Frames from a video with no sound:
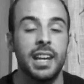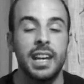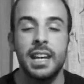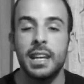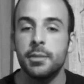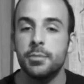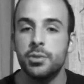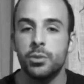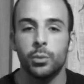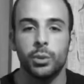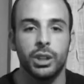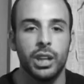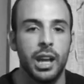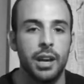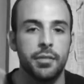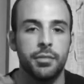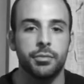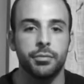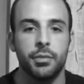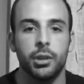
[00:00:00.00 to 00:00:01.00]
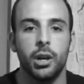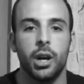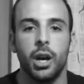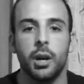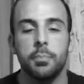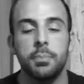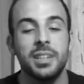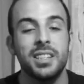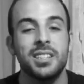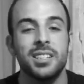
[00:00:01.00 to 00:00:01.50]
games and we're going to have
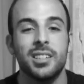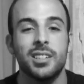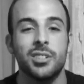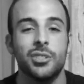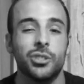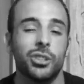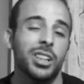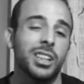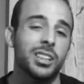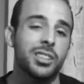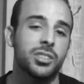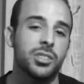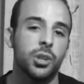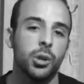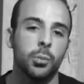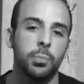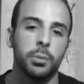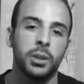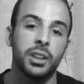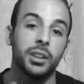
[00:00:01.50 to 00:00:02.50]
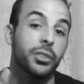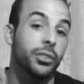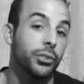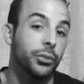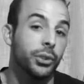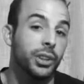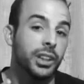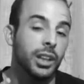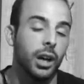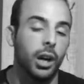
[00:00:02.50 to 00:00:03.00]
uh, pizza and drink, so bring
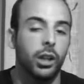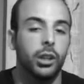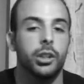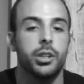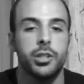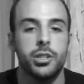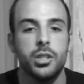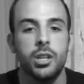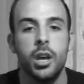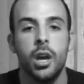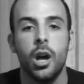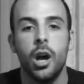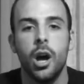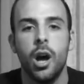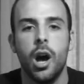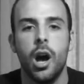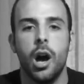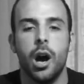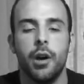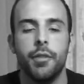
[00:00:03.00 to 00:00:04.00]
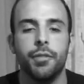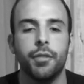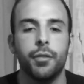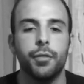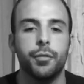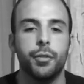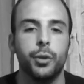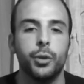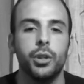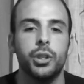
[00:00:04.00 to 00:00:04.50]
three dollars uh,
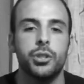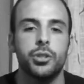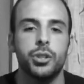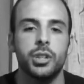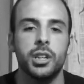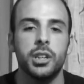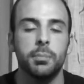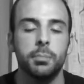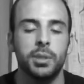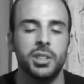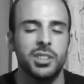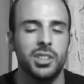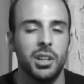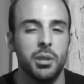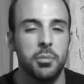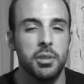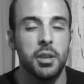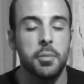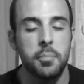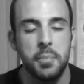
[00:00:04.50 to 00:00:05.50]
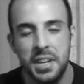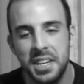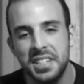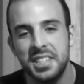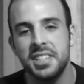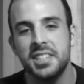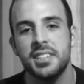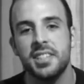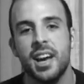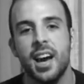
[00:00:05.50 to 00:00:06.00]
for food and drink, but it's going to be an
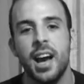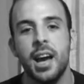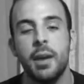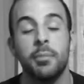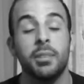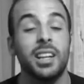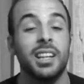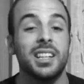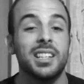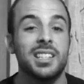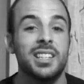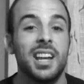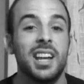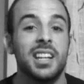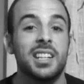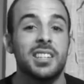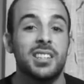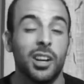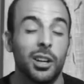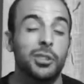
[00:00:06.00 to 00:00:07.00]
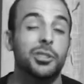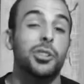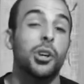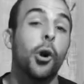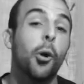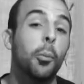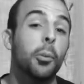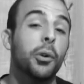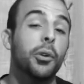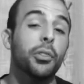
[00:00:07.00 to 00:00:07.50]
amazing time. Like I said, it's
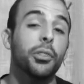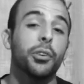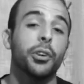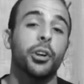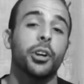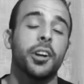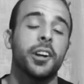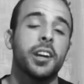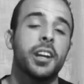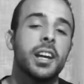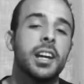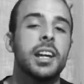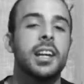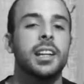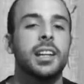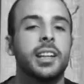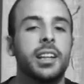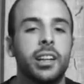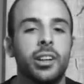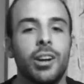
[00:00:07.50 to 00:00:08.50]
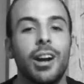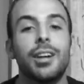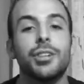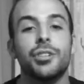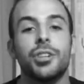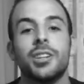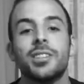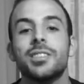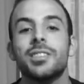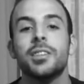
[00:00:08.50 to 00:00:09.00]
October third here
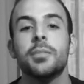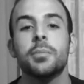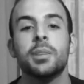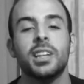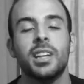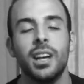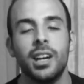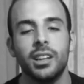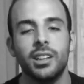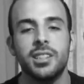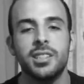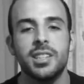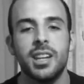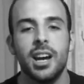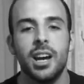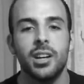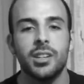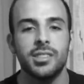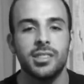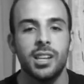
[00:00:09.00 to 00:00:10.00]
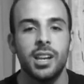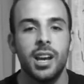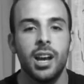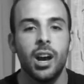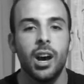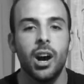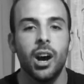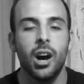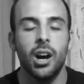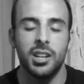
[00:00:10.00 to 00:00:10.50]
at Justin and Michaela's house
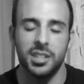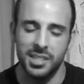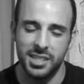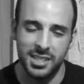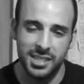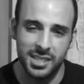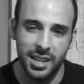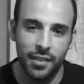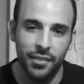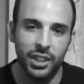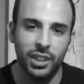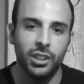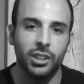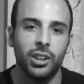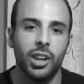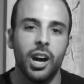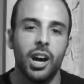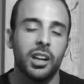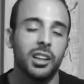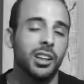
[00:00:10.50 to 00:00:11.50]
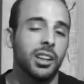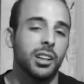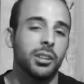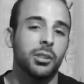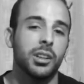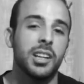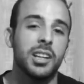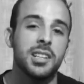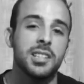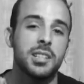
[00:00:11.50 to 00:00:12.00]
at seven o'clock, and
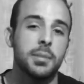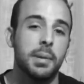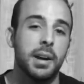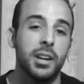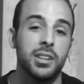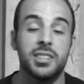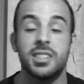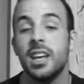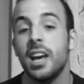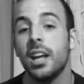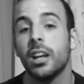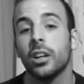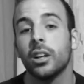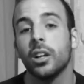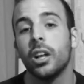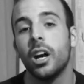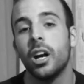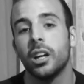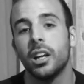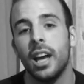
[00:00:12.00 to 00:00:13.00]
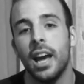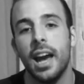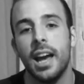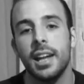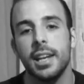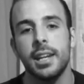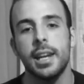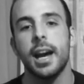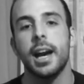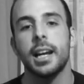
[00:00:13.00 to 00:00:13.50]
it ends about ten o'clock
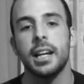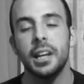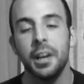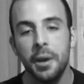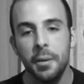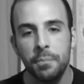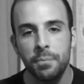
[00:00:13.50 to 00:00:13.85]
at night.